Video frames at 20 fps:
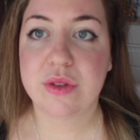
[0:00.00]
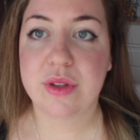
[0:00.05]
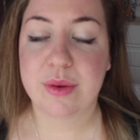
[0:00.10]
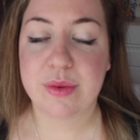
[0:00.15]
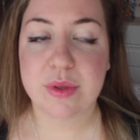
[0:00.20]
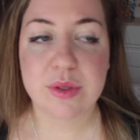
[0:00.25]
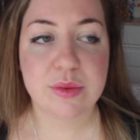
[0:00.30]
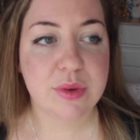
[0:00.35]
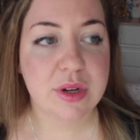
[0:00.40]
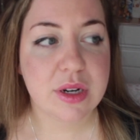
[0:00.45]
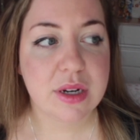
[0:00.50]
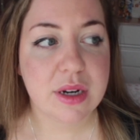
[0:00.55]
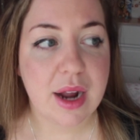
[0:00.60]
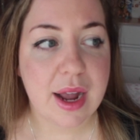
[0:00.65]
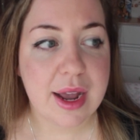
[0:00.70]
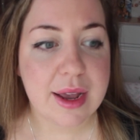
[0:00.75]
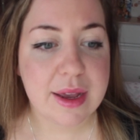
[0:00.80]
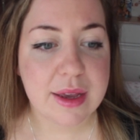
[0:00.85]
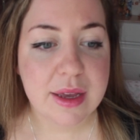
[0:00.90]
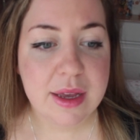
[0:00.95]
That was where
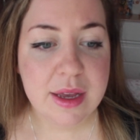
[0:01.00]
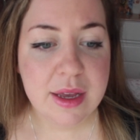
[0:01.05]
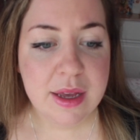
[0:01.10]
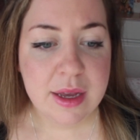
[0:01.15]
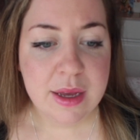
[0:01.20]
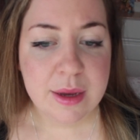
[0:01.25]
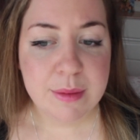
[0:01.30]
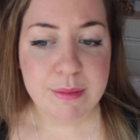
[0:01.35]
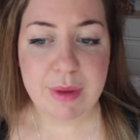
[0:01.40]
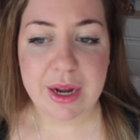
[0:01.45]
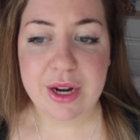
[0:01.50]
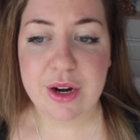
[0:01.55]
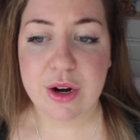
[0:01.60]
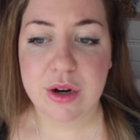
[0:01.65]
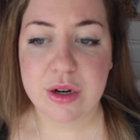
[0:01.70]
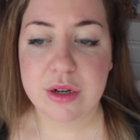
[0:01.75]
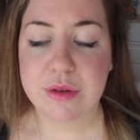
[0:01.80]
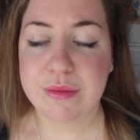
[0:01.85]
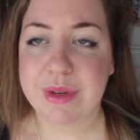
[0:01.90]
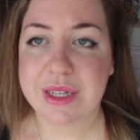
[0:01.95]
my
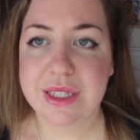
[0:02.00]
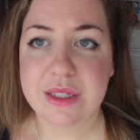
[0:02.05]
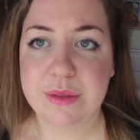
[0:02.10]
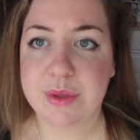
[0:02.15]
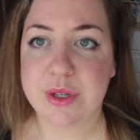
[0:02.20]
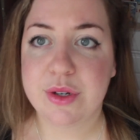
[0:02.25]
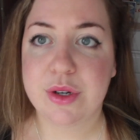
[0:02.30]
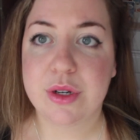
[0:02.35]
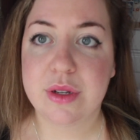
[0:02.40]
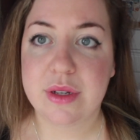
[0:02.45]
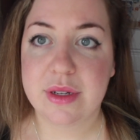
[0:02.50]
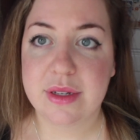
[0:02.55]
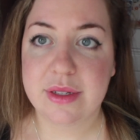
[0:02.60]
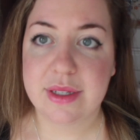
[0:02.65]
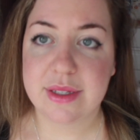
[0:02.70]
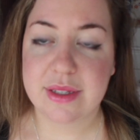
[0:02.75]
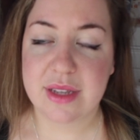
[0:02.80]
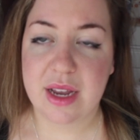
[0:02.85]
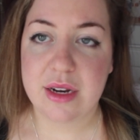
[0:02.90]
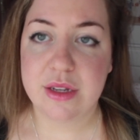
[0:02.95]
heart, my spirit
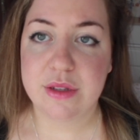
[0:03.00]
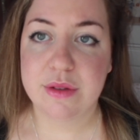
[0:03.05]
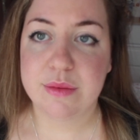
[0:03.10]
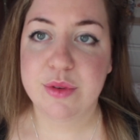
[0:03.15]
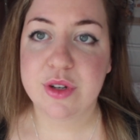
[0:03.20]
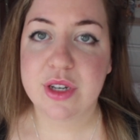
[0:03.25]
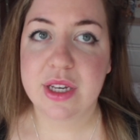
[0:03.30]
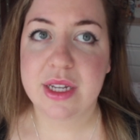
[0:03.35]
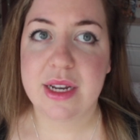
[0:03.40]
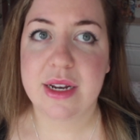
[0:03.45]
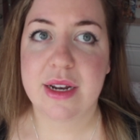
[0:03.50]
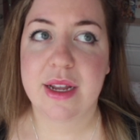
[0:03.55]
decided to book it.